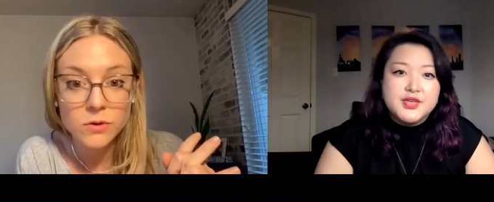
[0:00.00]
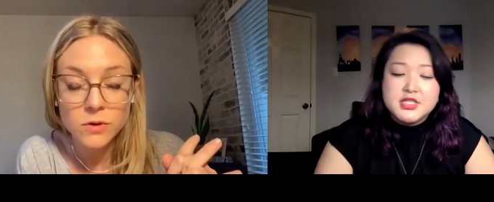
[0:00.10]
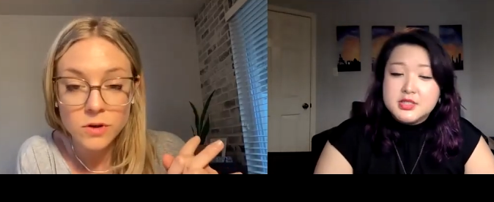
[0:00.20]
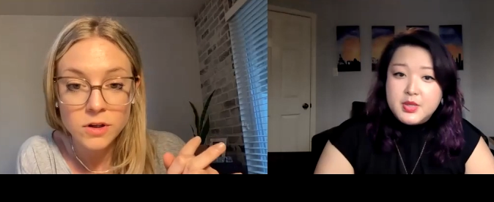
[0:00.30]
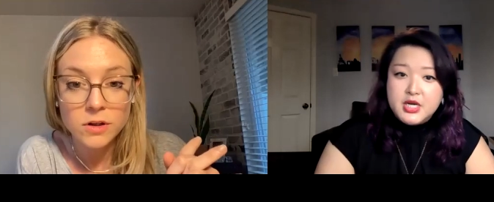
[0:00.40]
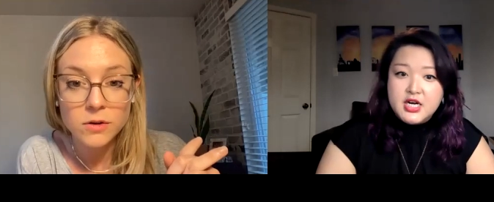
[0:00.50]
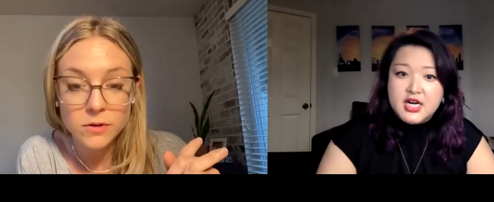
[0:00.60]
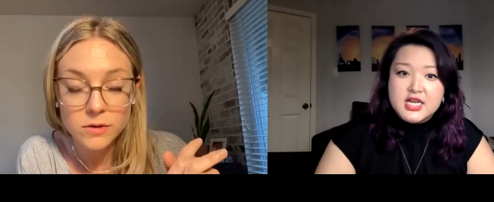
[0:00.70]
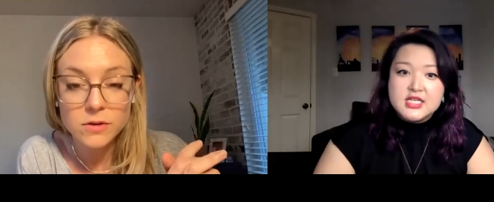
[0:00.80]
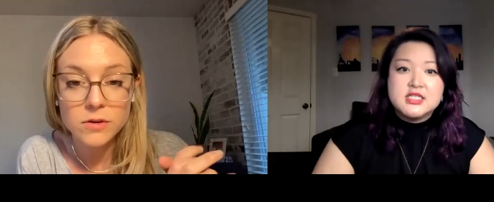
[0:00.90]
Speaker 1: of
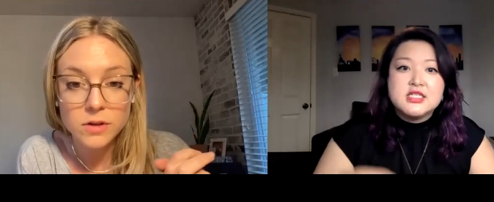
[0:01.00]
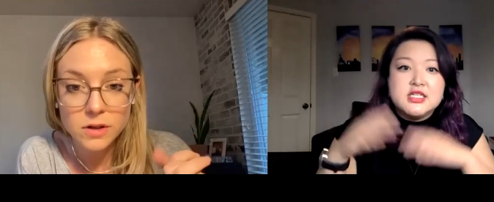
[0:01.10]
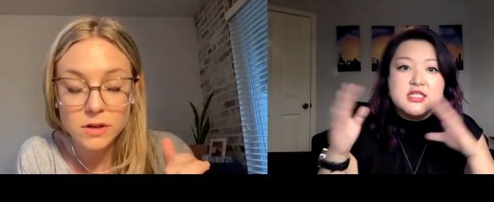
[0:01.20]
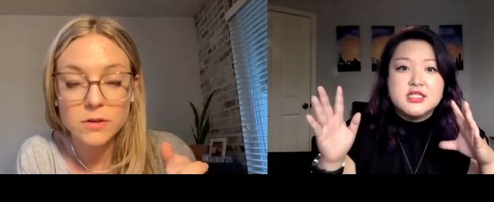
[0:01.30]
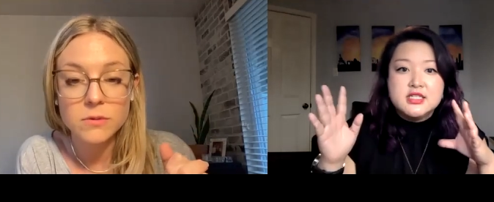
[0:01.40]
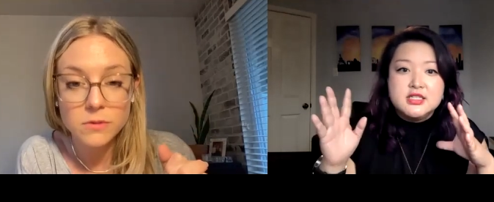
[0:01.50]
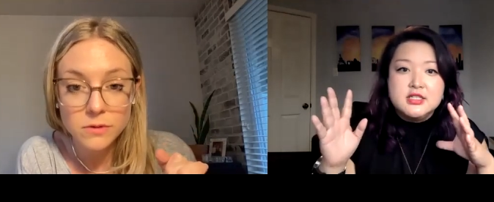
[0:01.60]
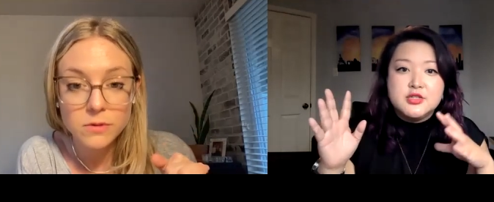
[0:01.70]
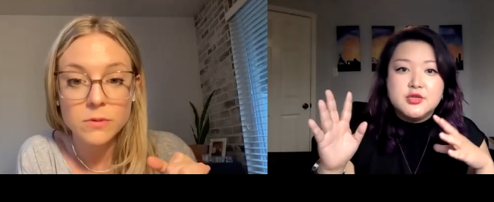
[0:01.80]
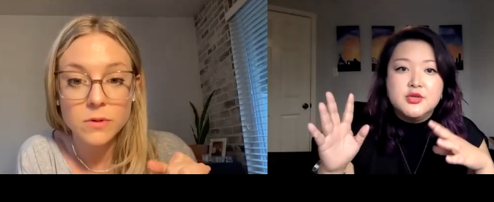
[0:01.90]
experience,
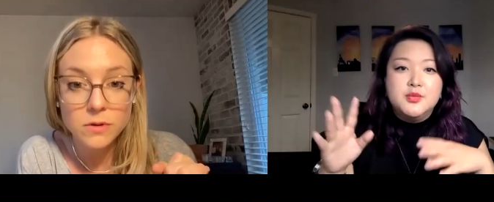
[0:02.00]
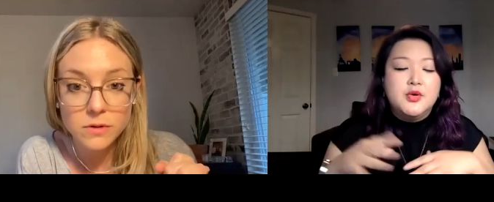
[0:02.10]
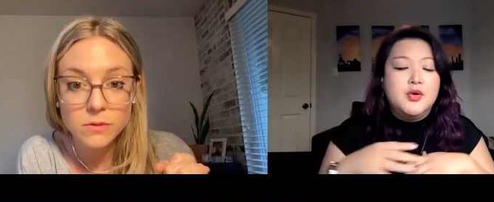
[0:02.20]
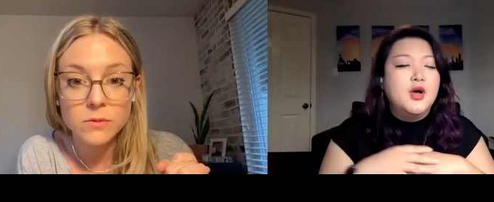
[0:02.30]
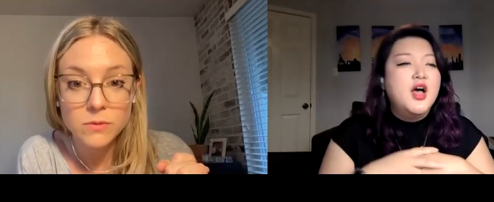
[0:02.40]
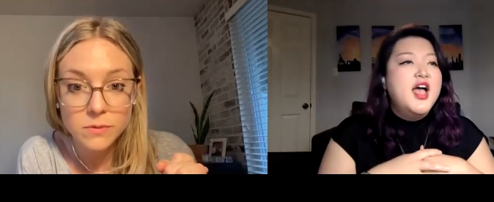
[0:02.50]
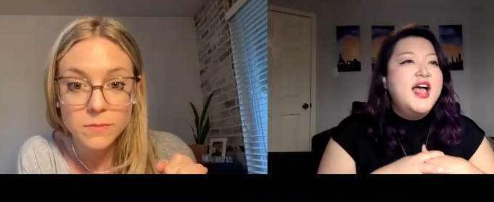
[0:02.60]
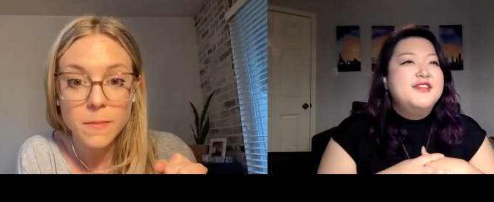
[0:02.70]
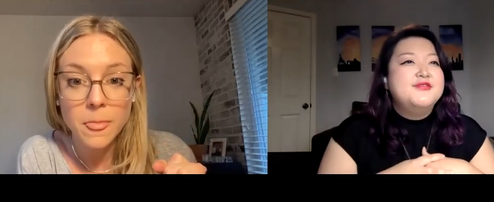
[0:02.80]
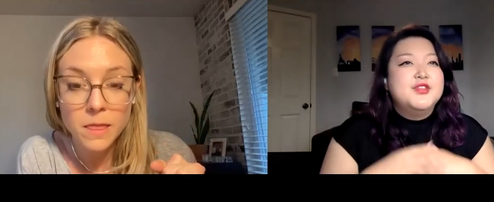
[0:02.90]
decently doable,
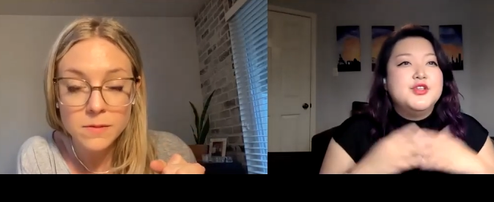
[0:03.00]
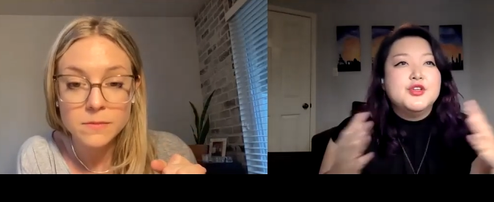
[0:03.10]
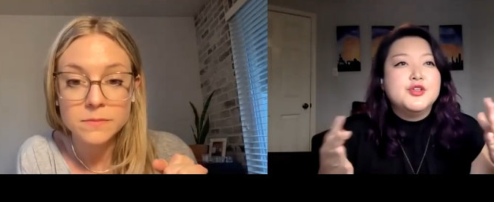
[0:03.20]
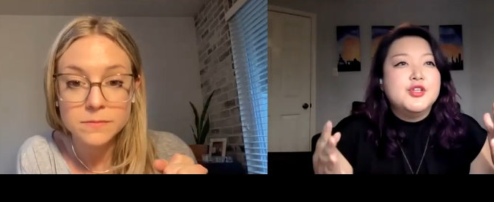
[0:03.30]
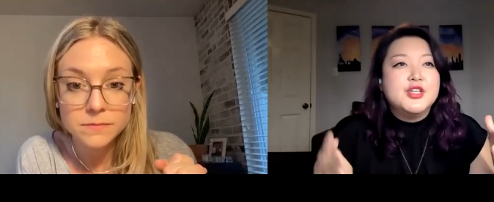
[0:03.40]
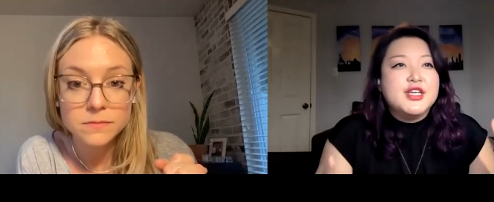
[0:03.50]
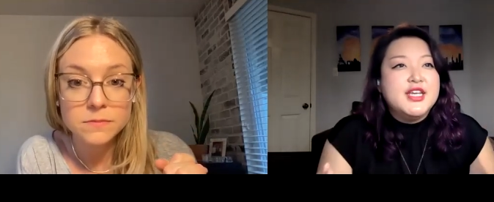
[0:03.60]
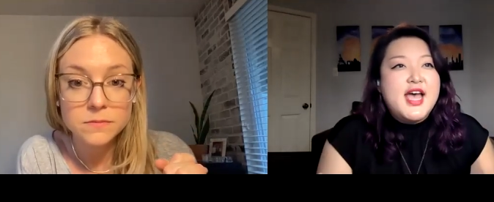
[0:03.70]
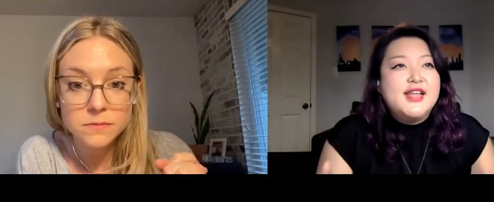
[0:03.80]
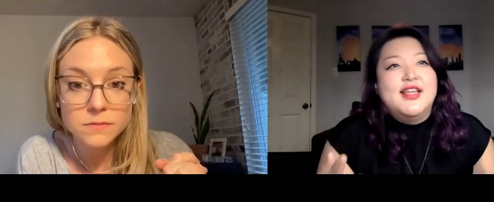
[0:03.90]
you're
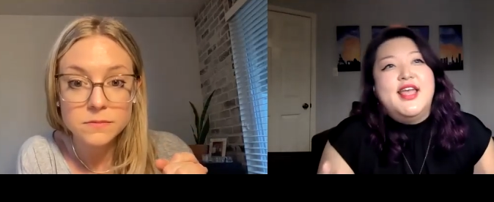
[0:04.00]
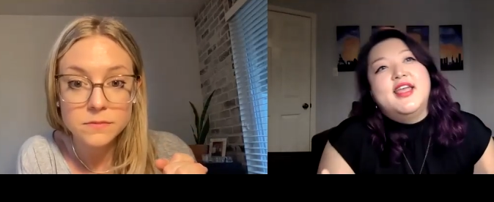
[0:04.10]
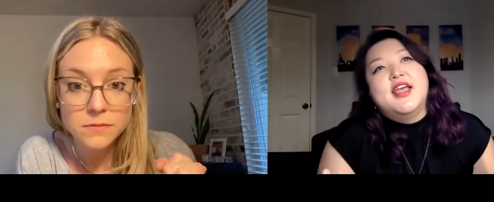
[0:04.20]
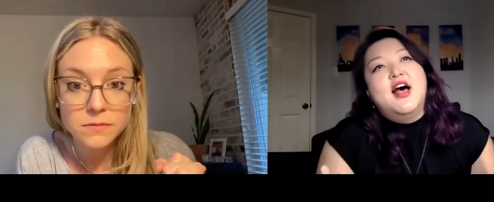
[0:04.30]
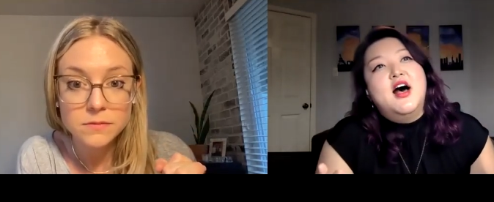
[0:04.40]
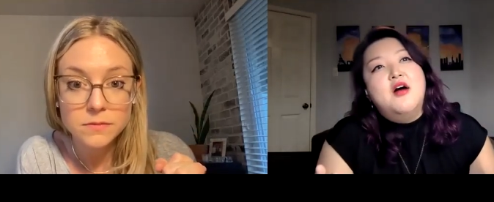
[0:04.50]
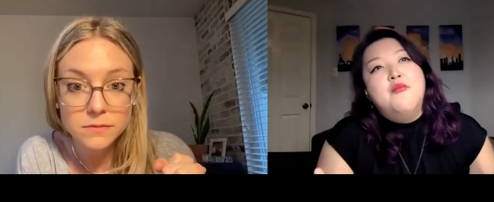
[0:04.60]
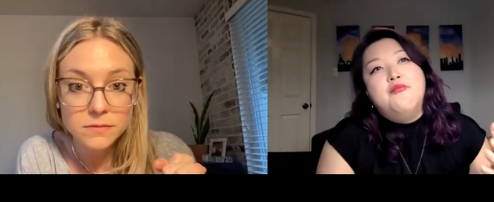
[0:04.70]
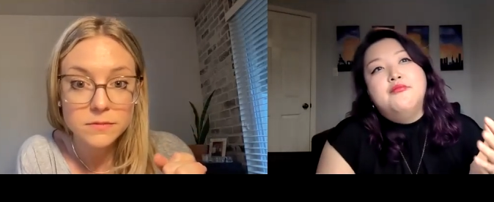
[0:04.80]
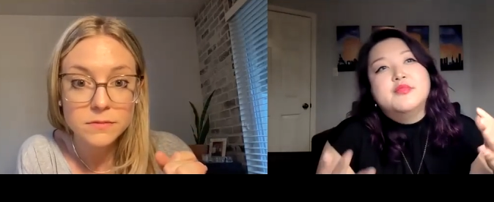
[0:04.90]
looking at like
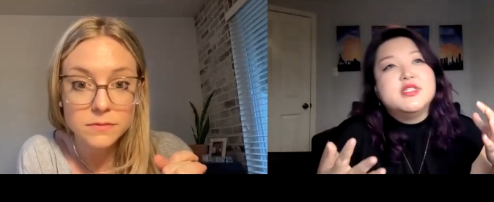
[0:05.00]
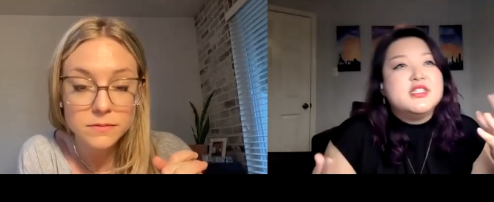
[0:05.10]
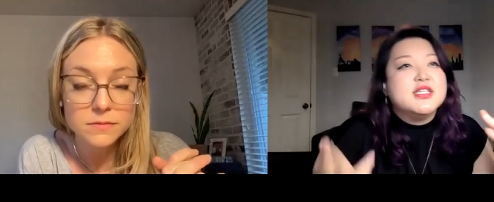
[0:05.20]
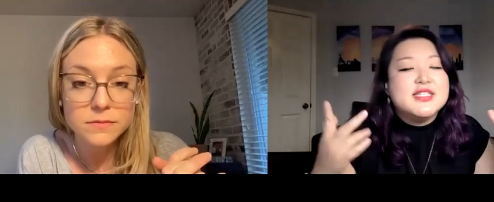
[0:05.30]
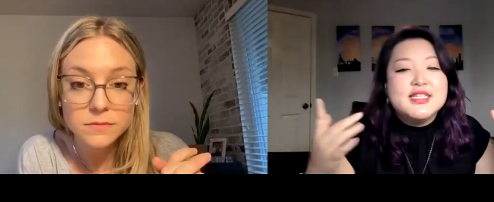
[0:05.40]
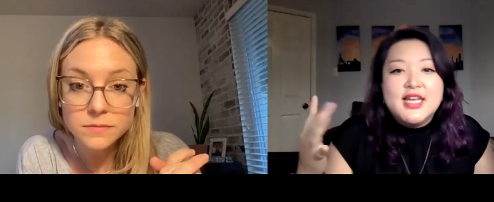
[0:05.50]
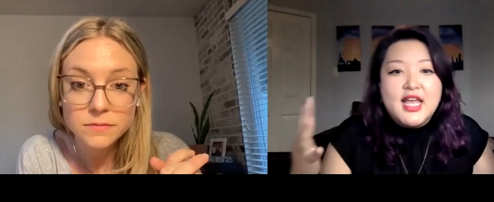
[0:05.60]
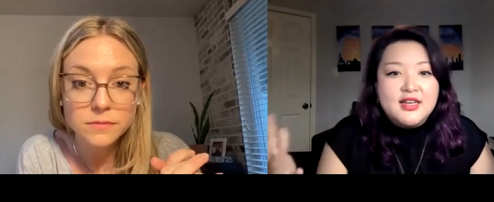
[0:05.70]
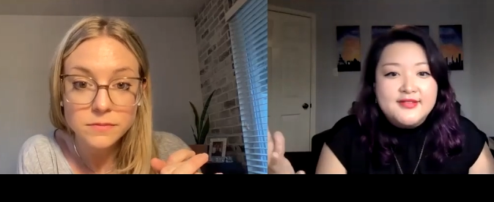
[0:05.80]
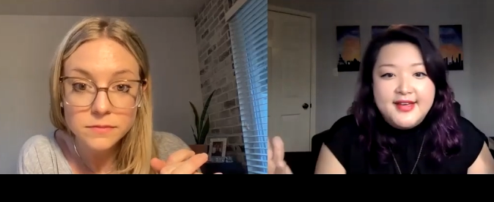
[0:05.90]
um, 60
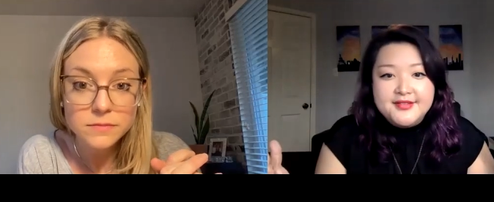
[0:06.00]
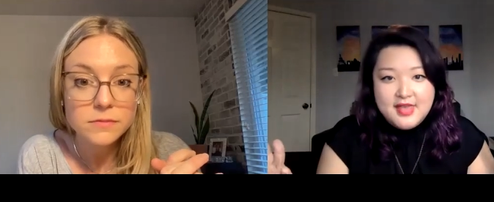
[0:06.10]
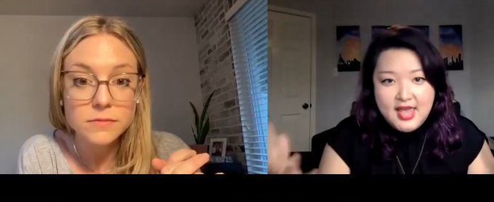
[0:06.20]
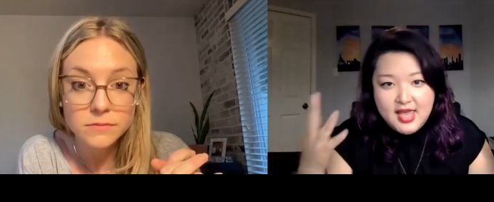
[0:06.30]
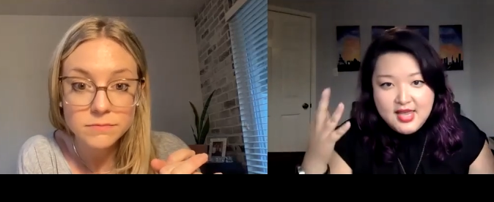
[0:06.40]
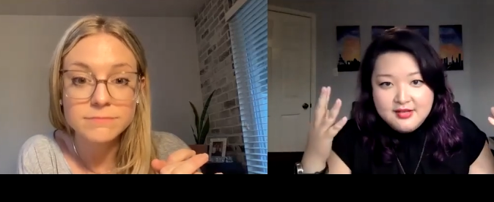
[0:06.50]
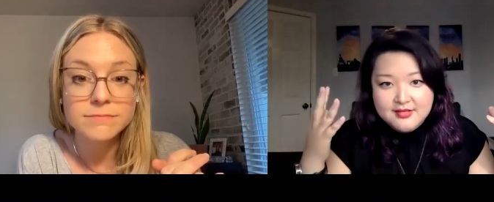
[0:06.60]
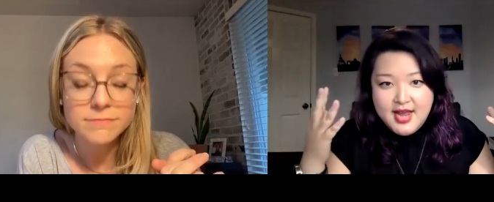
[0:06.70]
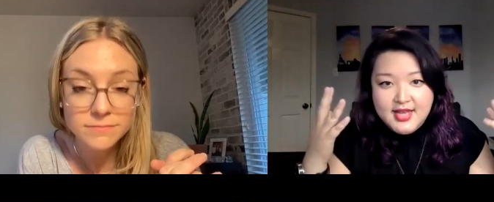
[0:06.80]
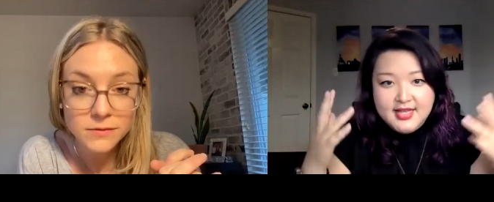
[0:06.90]
to 85K,
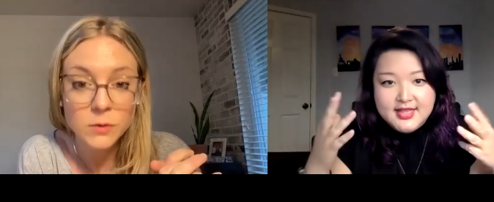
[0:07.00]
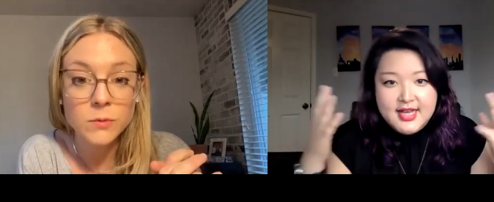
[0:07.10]
right?